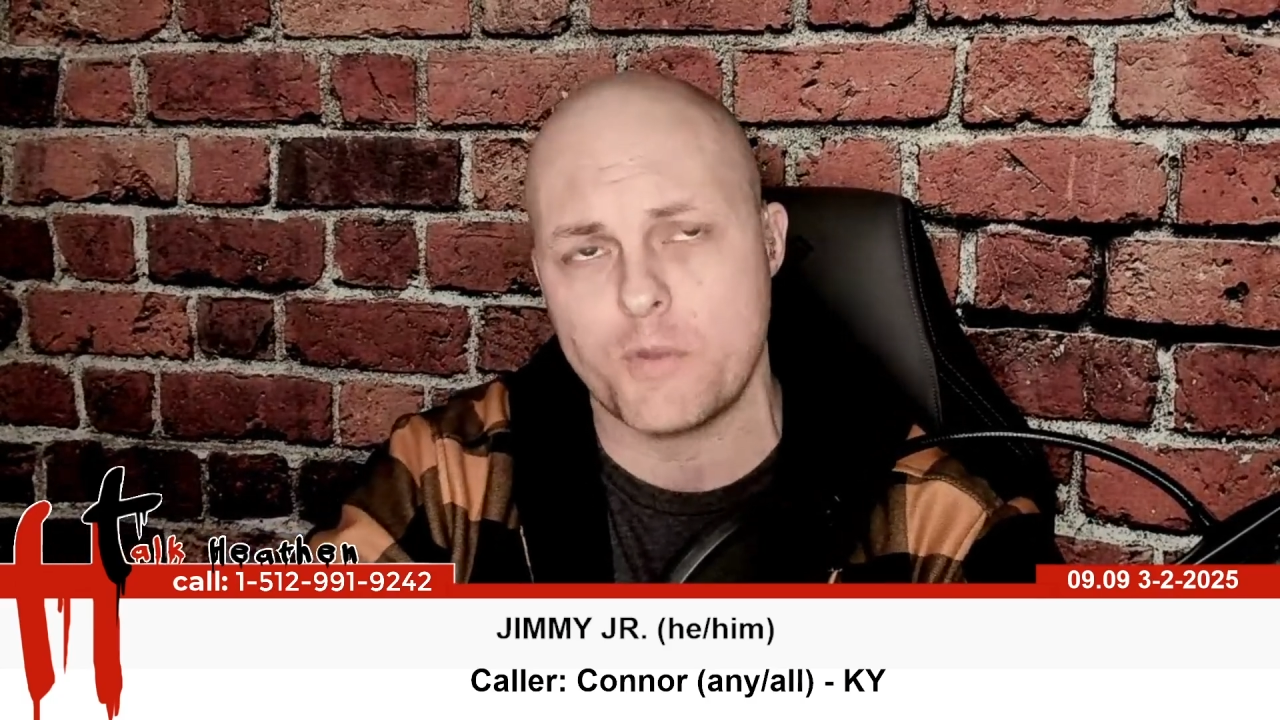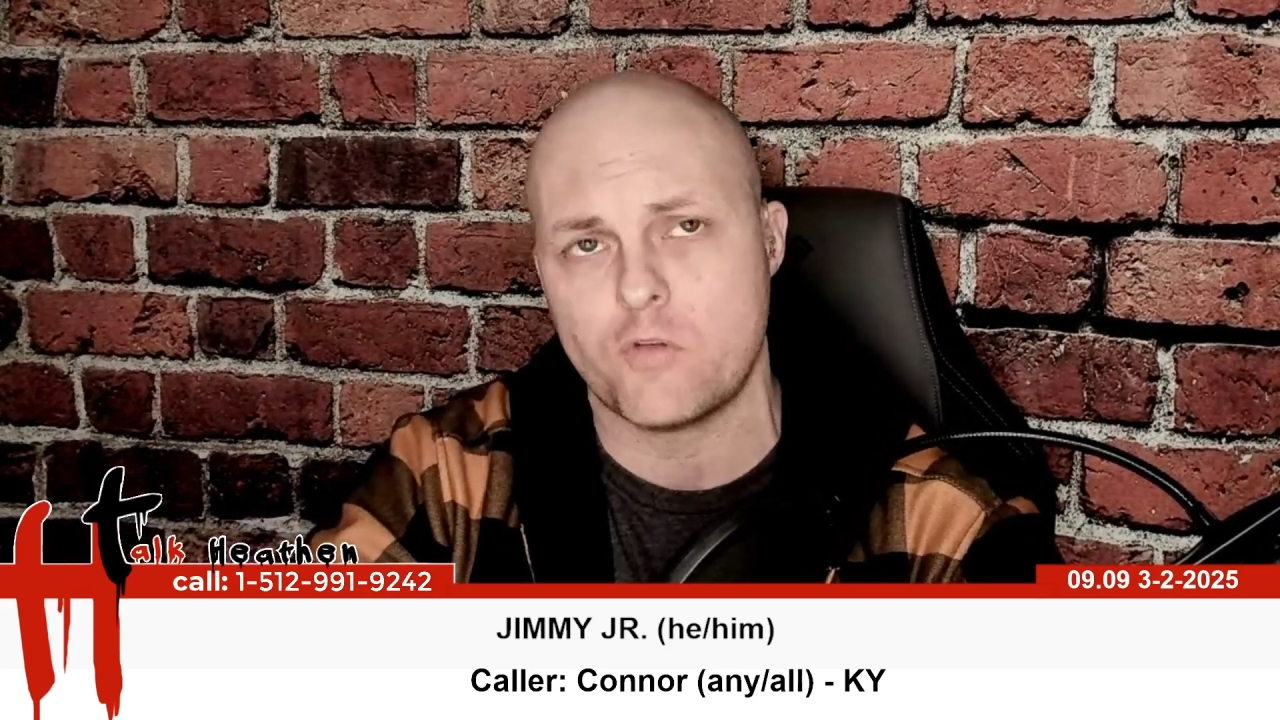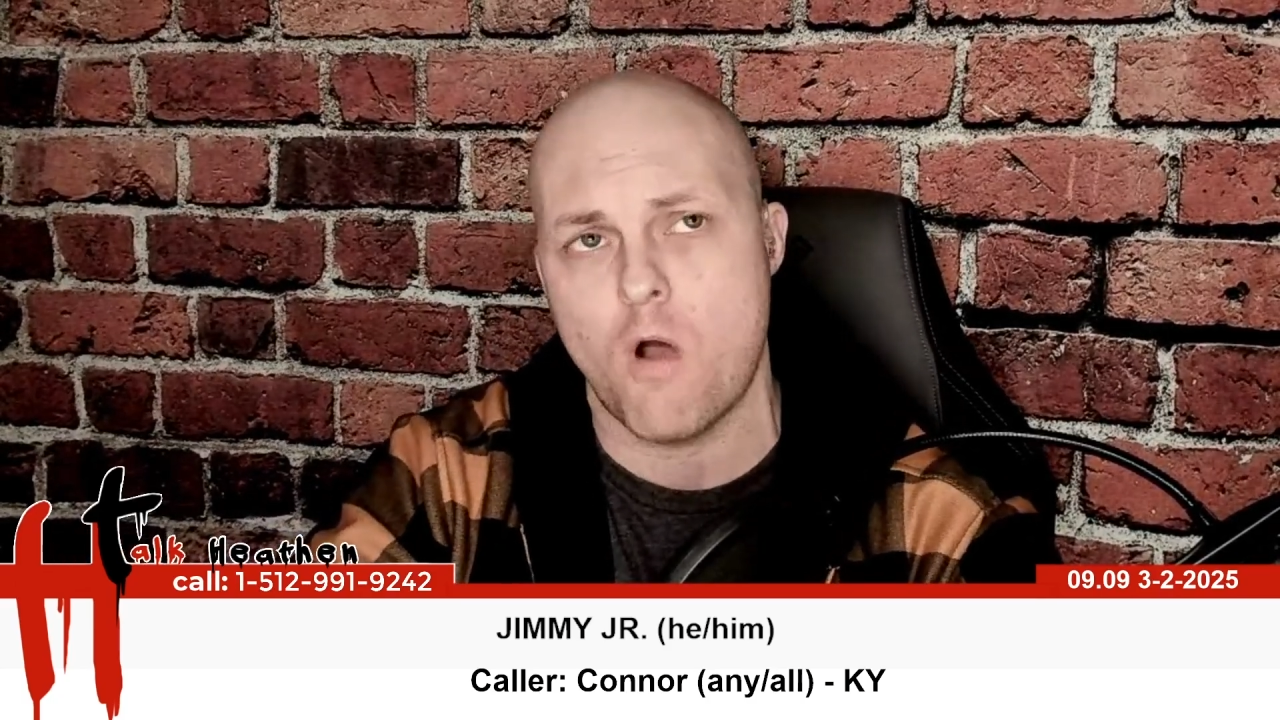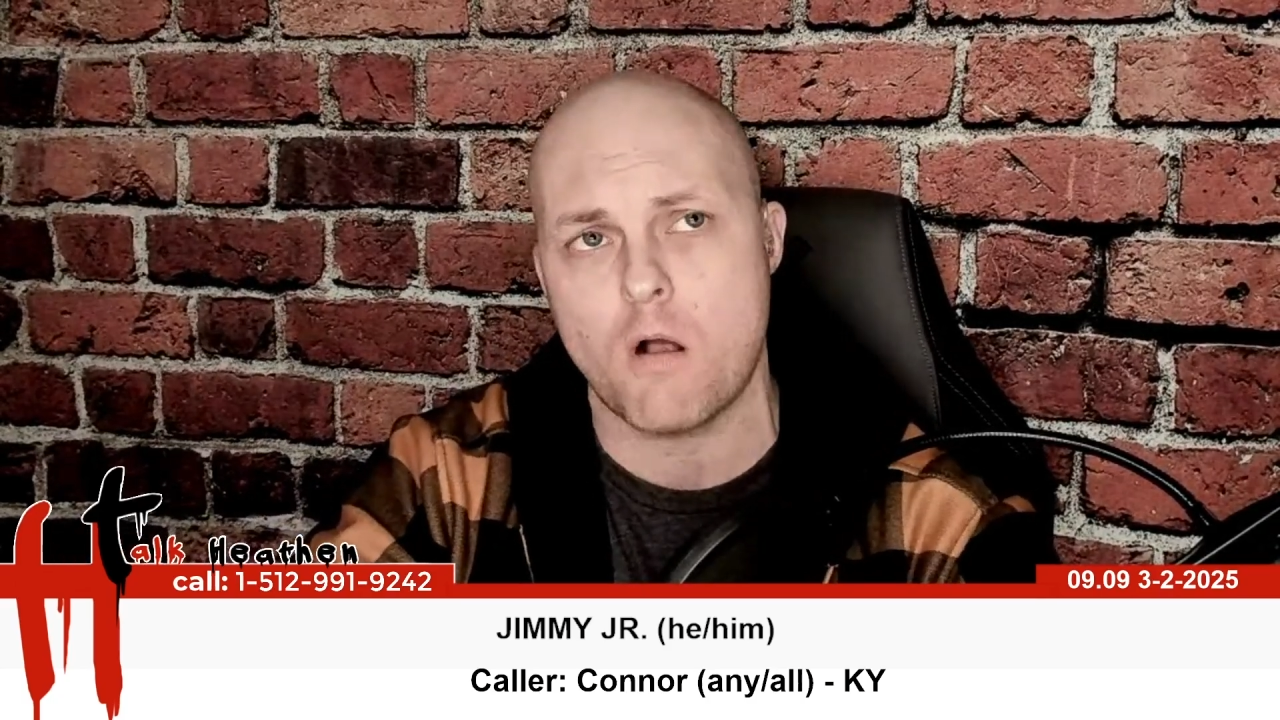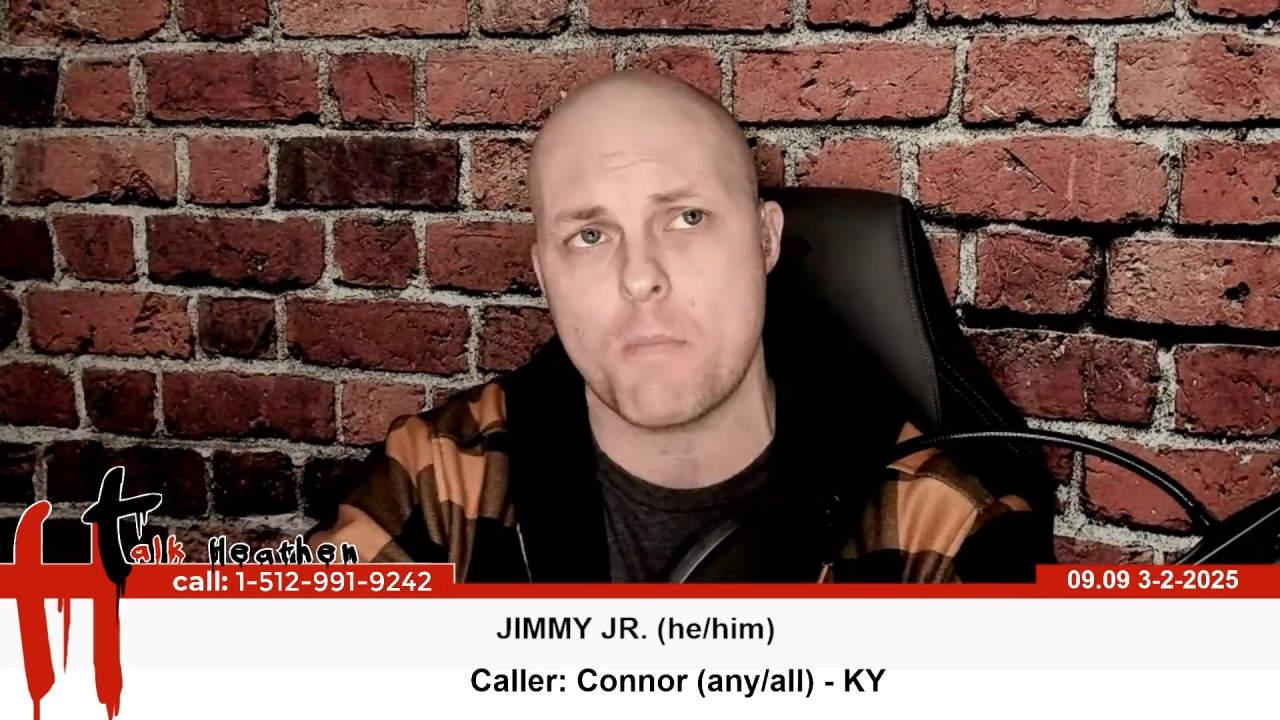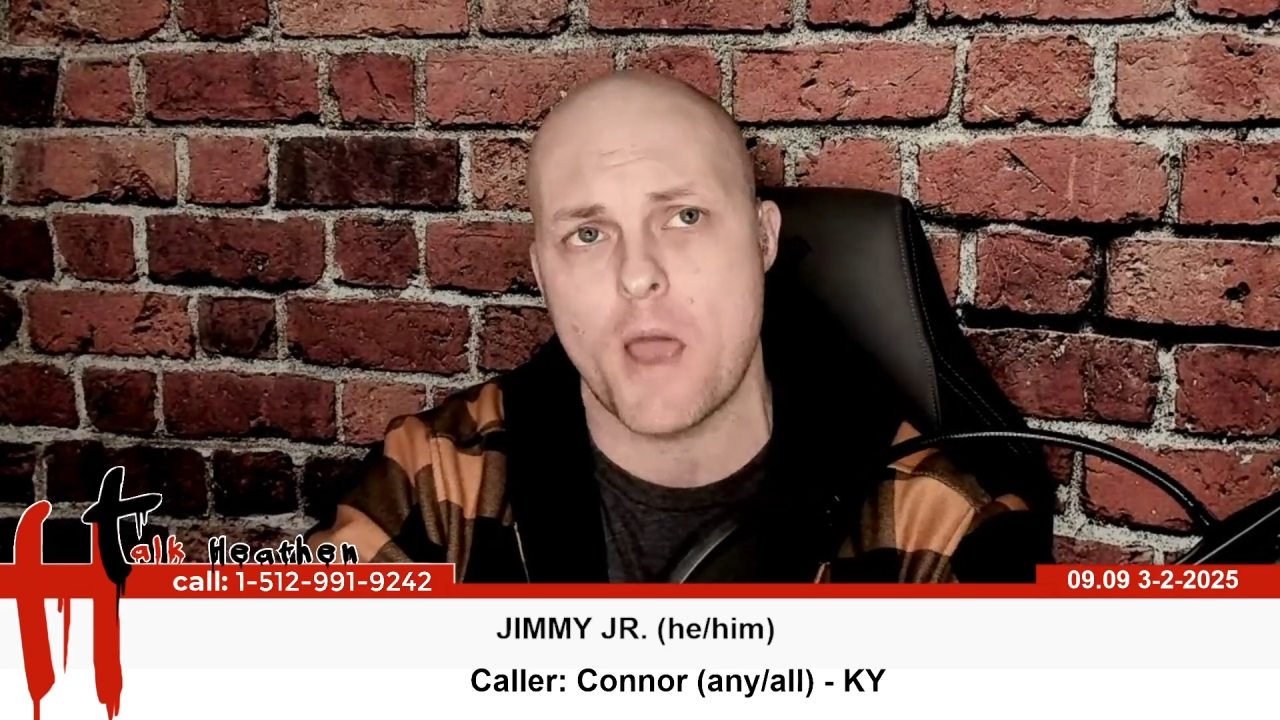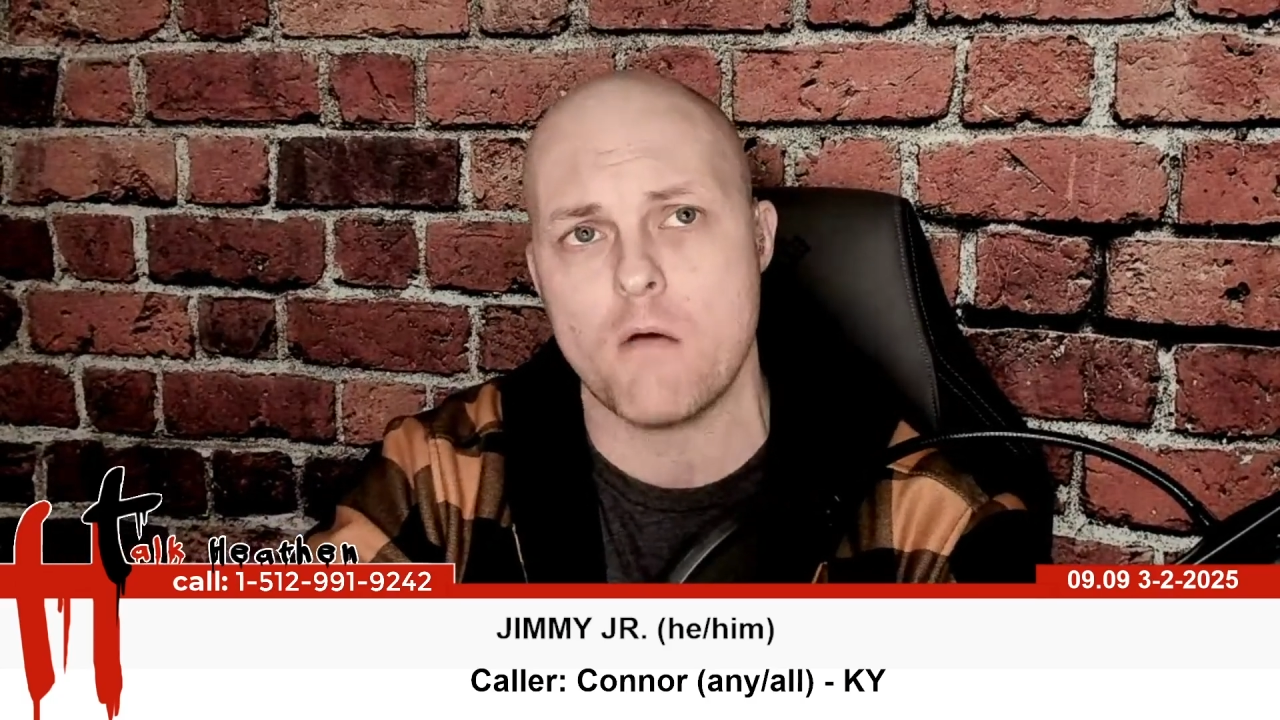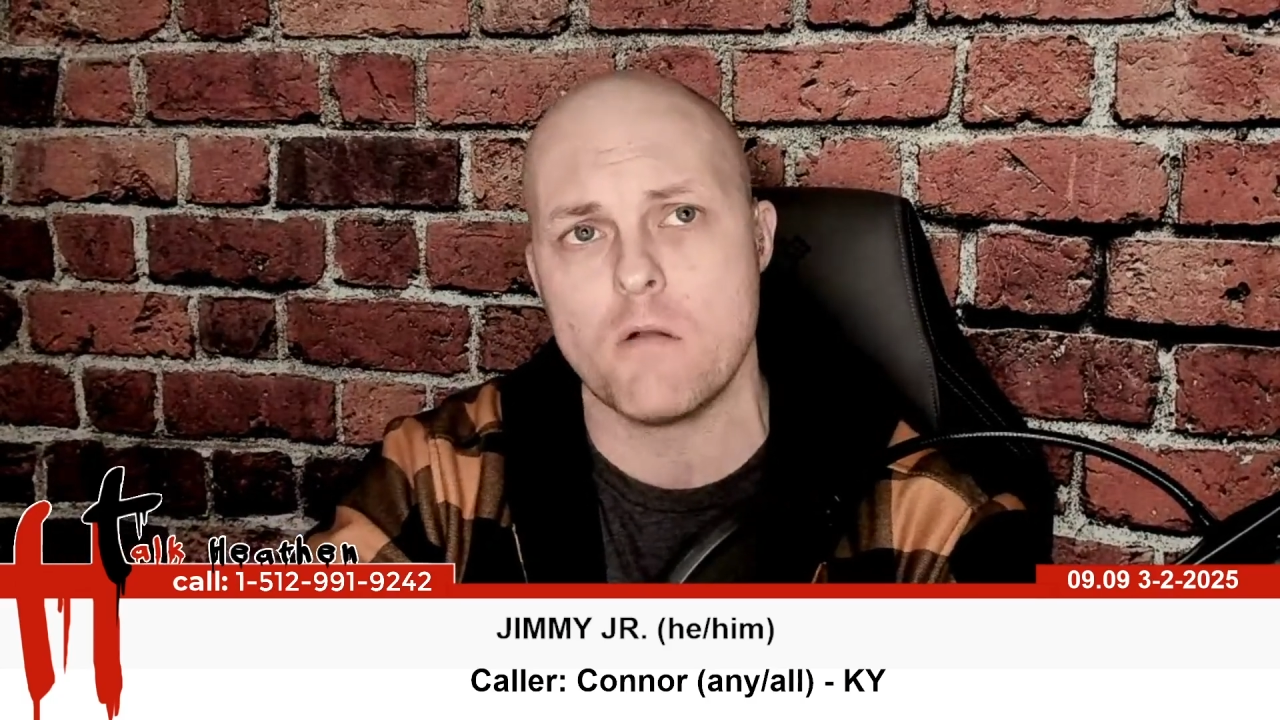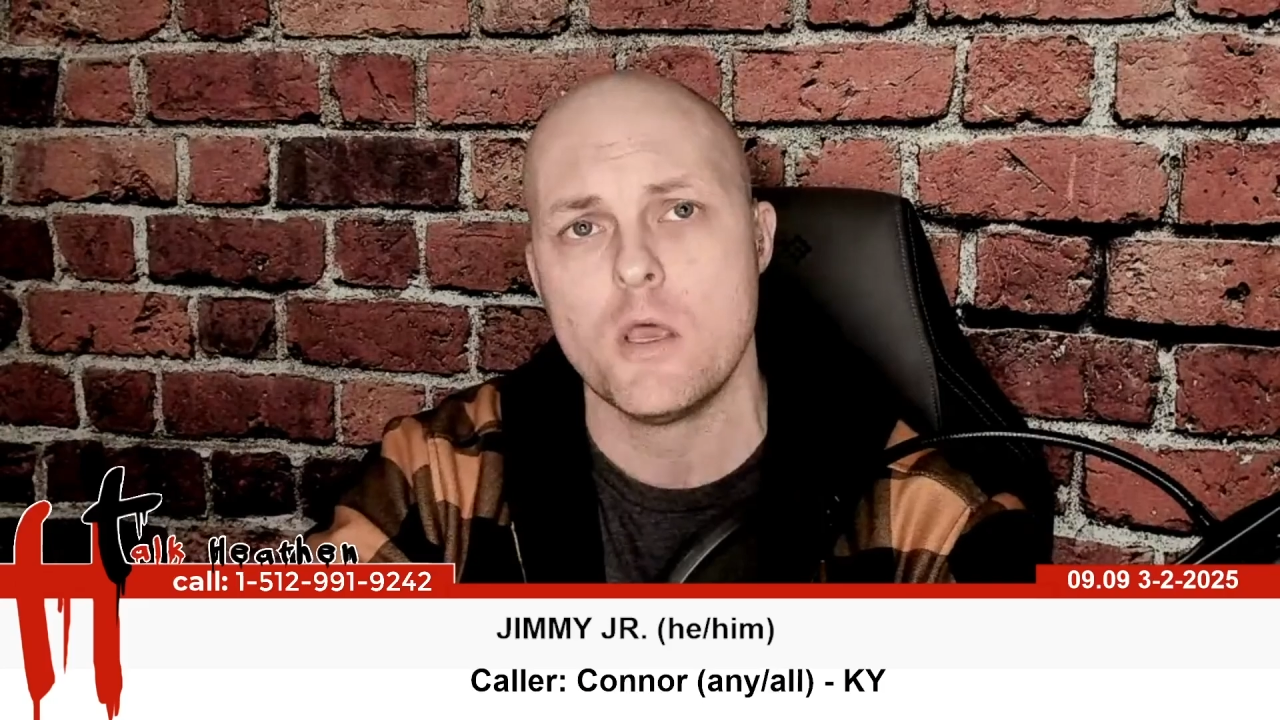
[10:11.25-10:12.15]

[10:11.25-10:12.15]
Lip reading: talk about